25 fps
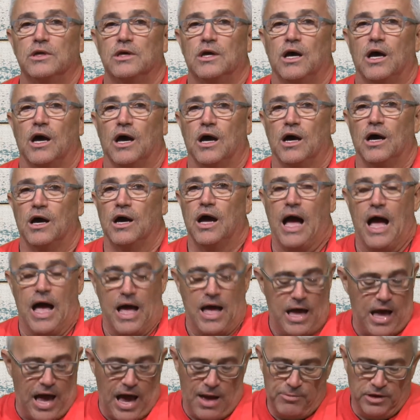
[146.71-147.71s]

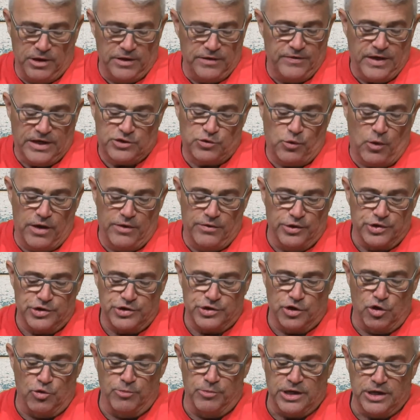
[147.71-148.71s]
I believe that's why there's
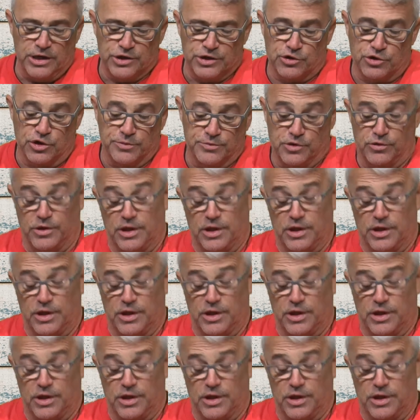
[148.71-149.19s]
so many scriptures.